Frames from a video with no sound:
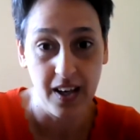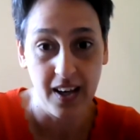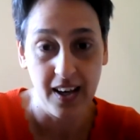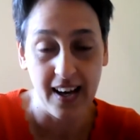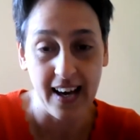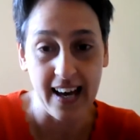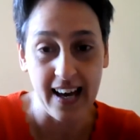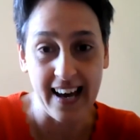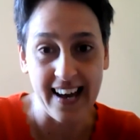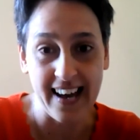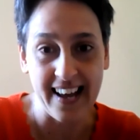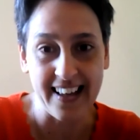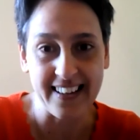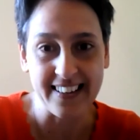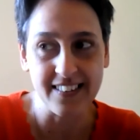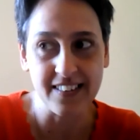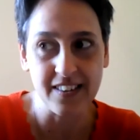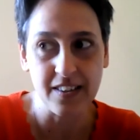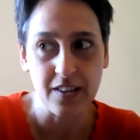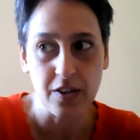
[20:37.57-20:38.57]
And
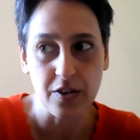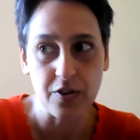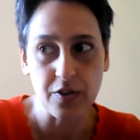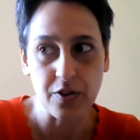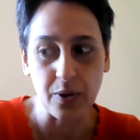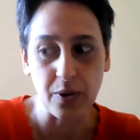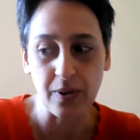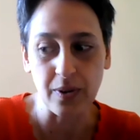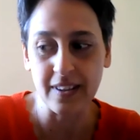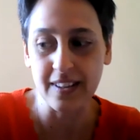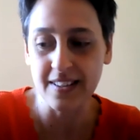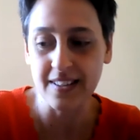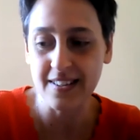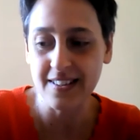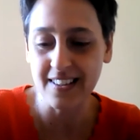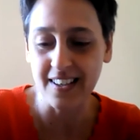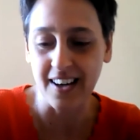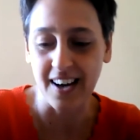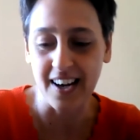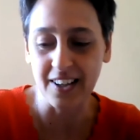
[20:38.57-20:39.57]
so this
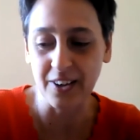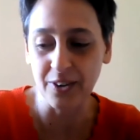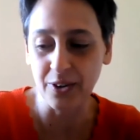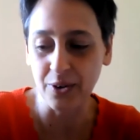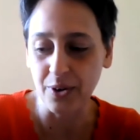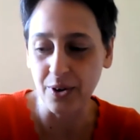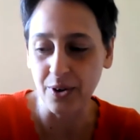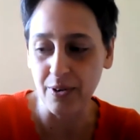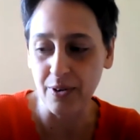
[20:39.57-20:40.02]
kind of